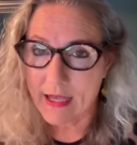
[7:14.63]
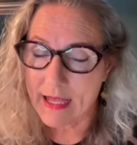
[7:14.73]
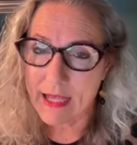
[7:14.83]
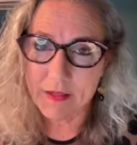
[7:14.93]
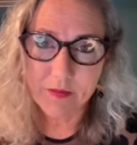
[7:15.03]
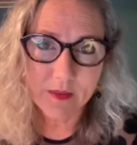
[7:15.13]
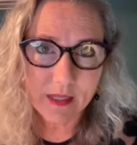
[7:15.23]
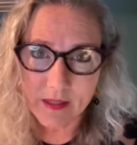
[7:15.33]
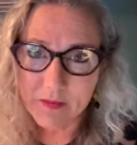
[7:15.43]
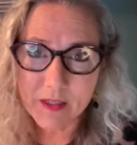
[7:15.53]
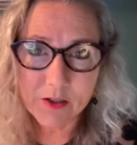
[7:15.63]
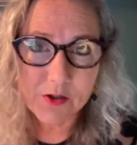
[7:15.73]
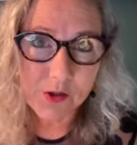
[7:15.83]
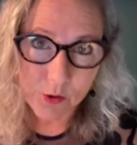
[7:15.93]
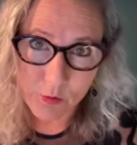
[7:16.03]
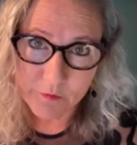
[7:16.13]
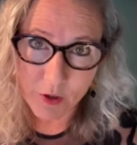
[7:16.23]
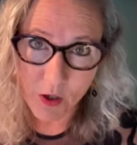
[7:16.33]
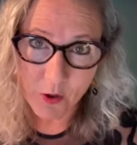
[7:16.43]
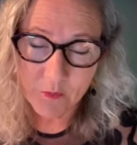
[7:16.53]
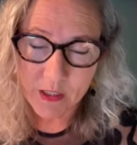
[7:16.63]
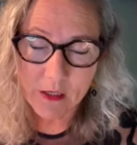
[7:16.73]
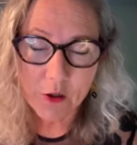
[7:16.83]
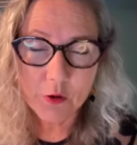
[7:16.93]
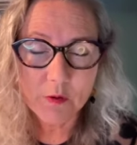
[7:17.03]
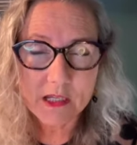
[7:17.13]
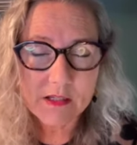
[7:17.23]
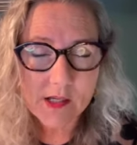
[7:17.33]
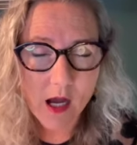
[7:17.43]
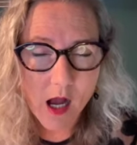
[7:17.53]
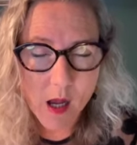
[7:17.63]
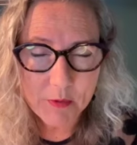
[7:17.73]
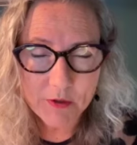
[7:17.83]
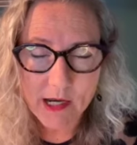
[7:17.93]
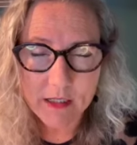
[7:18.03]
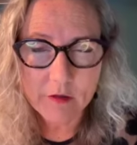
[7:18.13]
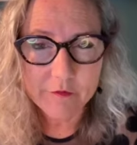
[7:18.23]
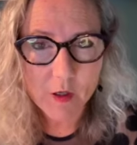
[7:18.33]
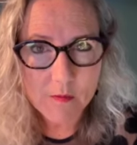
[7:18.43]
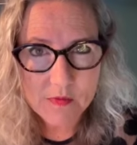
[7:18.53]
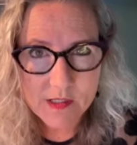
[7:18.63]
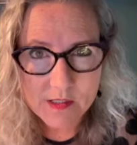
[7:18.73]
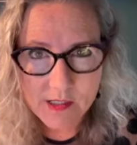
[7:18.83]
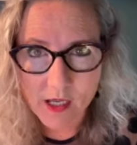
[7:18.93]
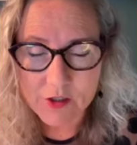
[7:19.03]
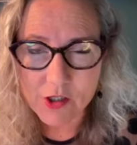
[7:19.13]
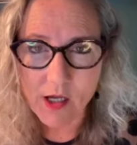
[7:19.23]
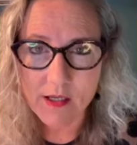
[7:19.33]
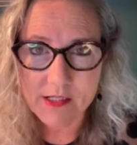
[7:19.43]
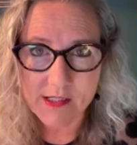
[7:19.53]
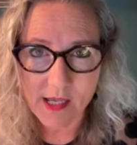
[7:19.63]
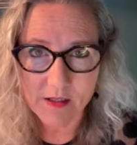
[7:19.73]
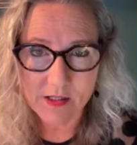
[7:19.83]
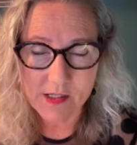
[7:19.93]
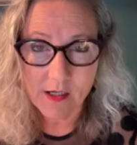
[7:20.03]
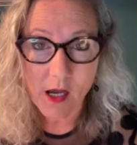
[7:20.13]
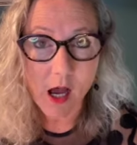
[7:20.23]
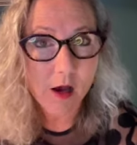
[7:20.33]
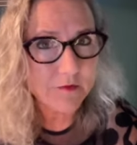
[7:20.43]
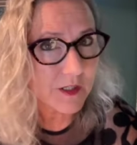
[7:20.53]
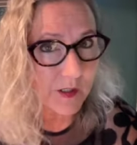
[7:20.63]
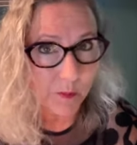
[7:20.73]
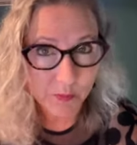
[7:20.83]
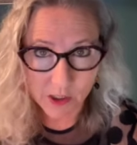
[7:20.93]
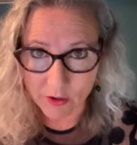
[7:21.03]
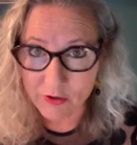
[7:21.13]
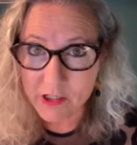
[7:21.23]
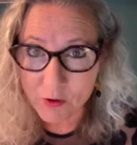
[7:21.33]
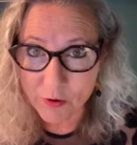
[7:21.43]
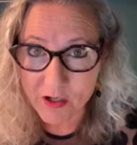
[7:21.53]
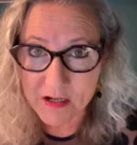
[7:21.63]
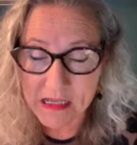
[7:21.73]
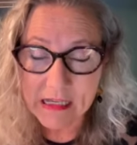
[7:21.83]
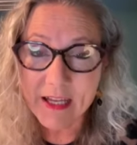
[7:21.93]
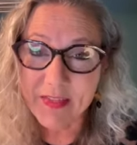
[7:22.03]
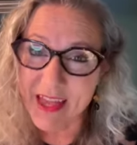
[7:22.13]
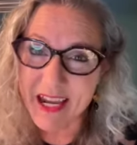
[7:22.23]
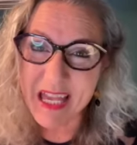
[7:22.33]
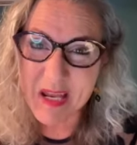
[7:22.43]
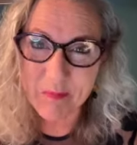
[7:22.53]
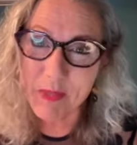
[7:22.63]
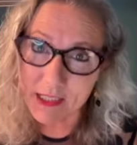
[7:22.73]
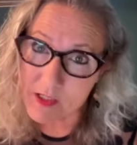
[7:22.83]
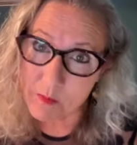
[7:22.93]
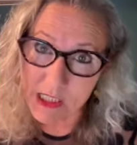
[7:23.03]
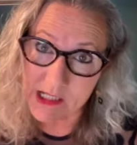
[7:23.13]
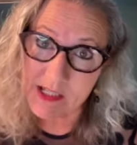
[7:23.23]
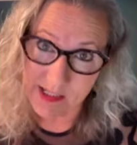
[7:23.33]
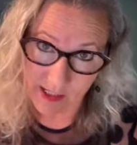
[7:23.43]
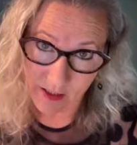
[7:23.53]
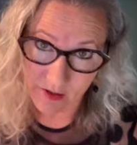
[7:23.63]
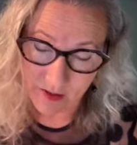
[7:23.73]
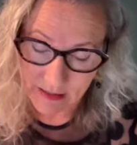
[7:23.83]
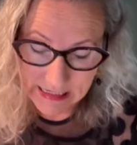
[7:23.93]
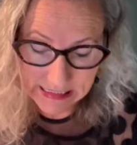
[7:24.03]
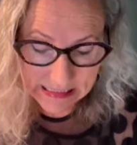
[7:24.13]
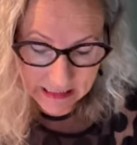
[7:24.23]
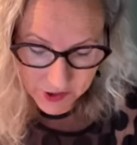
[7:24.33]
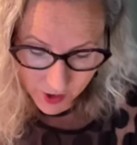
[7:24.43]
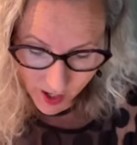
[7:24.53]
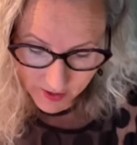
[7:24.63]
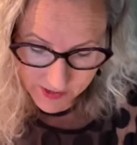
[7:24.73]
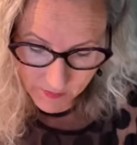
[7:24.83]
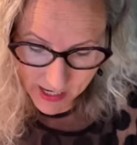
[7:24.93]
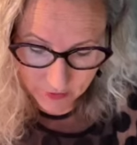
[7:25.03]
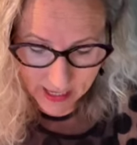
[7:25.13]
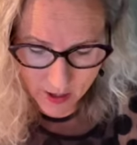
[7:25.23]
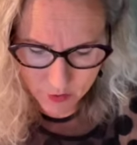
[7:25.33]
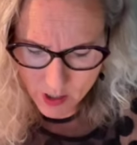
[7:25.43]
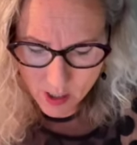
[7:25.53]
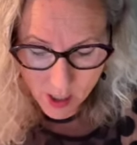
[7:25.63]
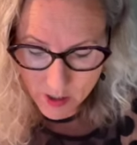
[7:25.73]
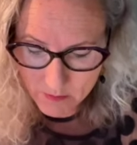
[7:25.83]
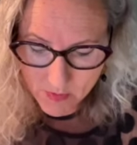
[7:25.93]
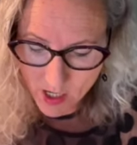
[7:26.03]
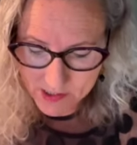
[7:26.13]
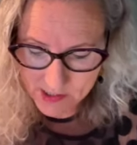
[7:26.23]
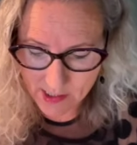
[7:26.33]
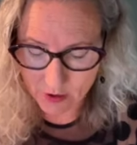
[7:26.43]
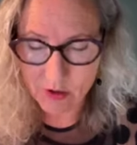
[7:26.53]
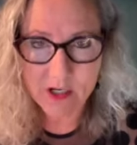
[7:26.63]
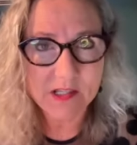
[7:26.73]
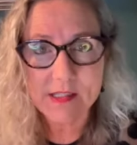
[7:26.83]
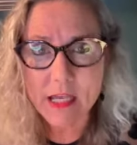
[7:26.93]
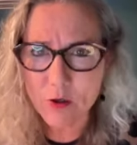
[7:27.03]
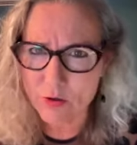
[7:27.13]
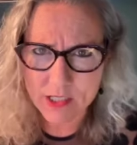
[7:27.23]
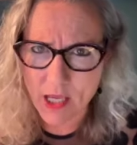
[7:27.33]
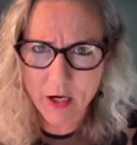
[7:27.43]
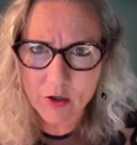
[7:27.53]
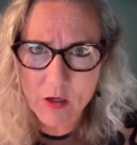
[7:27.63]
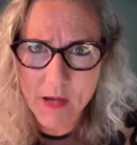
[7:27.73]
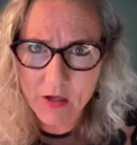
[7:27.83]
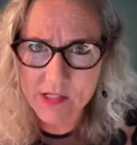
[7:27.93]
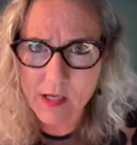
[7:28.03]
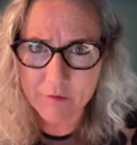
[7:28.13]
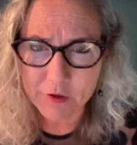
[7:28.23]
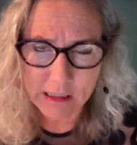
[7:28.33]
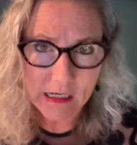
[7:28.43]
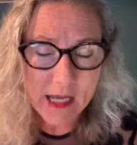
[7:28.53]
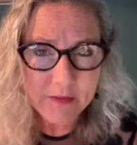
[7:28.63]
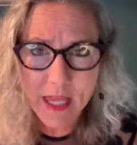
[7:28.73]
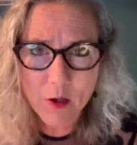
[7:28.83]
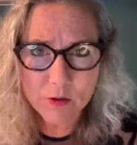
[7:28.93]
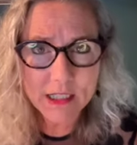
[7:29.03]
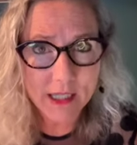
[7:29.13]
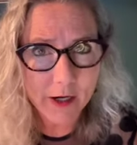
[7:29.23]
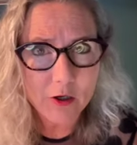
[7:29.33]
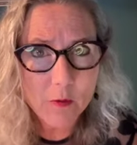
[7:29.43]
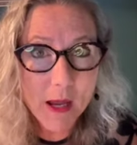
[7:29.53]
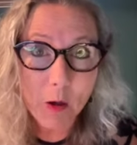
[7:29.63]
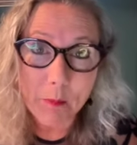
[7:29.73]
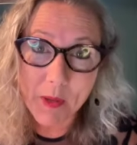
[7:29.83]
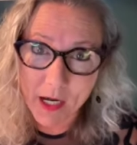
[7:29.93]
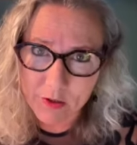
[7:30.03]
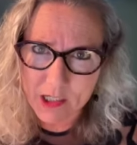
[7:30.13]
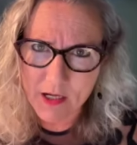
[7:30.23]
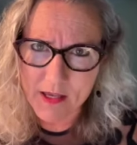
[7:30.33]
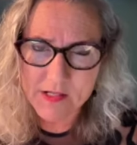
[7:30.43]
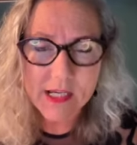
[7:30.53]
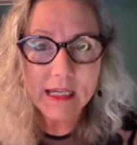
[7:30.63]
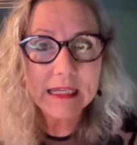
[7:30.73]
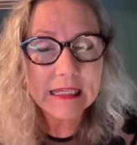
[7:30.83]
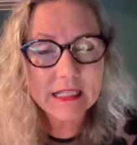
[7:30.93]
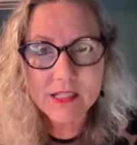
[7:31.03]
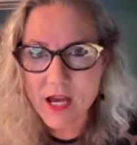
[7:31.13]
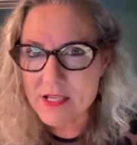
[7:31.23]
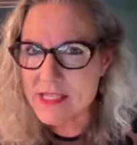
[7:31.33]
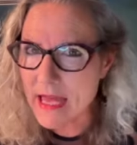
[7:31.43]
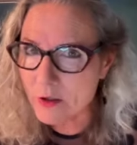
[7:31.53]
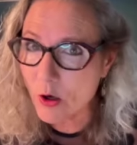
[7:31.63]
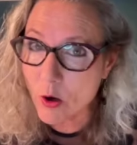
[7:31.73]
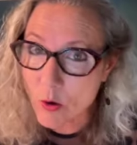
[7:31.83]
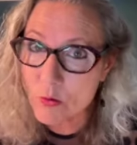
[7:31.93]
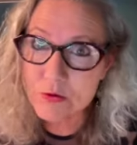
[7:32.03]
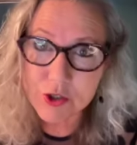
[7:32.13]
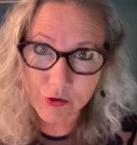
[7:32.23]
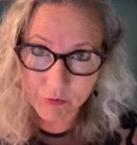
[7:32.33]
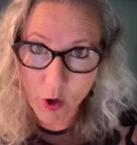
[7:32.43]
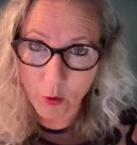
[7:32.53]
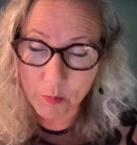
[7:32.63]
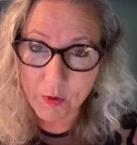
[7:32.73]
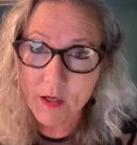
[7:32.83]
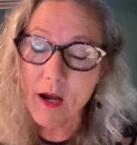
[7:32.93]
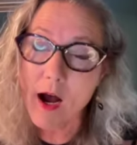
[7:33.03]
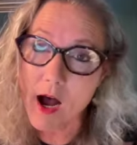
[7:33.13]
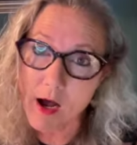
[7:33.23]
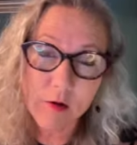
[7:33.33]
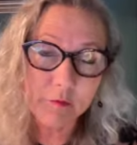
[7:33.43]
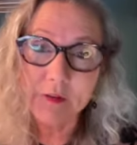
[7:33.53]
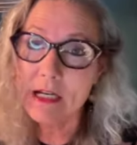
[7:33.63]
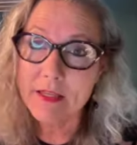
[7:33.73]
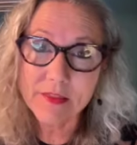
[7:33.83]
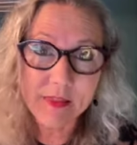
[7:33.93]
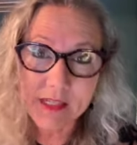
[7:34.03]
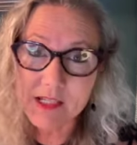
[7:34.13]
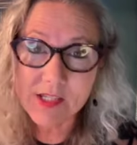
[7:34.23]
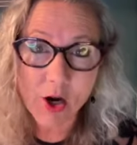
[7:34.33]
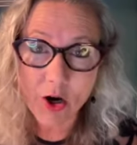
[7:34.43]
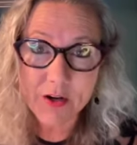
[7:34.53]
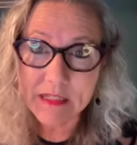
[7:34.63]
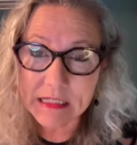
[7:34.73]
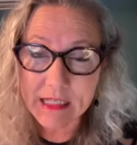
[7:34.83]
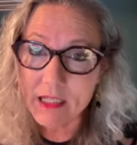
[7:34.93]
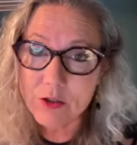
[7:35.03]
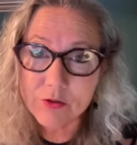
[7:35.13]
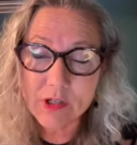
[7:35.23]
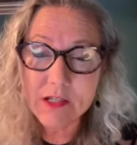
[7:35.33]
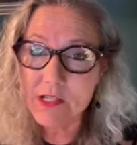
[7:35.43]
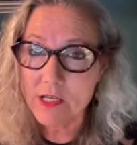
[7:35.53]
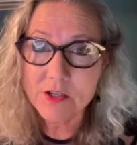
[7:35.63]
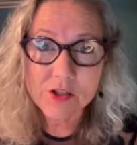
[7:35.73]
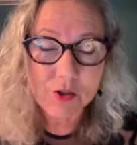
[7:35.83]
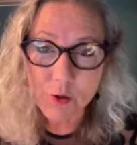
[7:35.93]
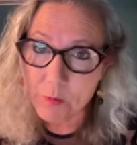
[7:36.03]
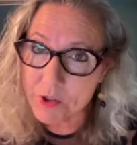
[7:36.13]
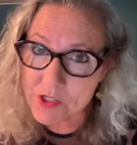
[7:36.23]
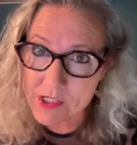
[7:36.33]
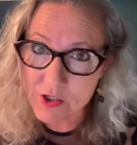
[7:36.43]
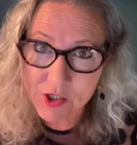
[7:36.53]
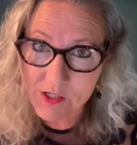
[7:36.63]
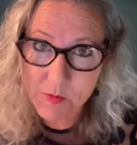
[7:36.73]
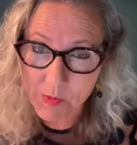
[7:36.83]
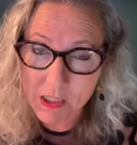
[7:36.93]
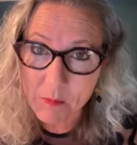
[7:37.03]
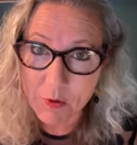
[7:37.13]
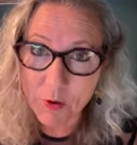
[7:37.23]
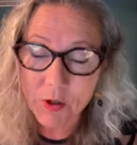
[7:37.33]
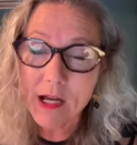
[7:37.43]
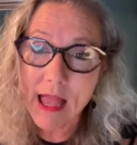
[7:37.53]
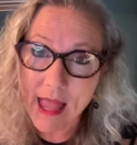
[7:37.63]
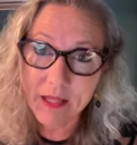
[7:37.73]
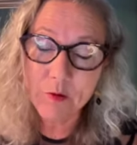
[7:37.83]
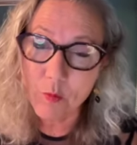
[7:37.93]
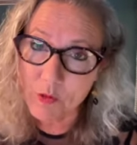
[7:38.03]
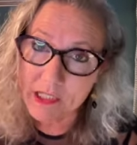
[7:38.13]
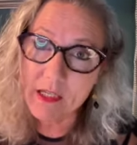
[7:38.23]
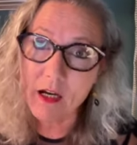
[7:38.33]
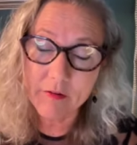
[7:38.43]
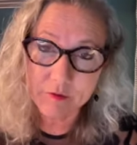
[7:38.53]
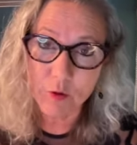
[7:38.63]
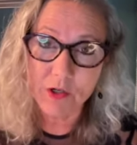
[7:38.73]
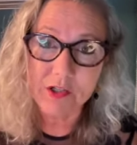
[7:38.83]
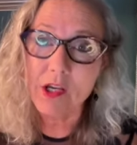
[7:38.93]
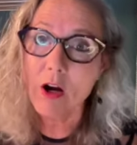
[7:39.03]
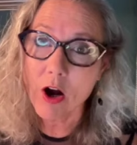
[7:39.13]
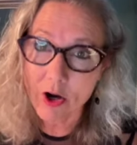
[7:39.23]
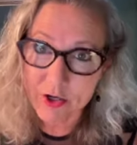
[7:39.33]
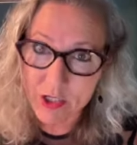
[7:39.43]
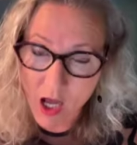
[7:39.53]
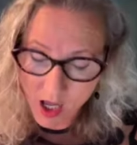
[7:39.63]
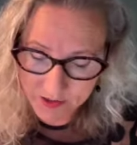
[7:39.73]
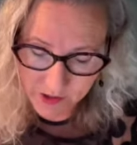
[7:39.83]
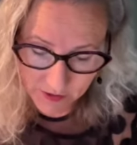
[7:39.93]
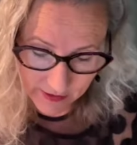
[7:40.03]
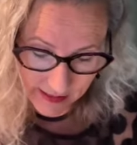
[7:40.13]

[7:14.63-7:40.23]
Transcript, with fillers: And then there's Yuval, who is operating from such a sense of superiority that it makes me sick. He talks about how Hamas terrorists, they don't care about suffering. They only care about paradise. He does that whole trope of this are the ignorant, superstitious people, and we, of course, are not.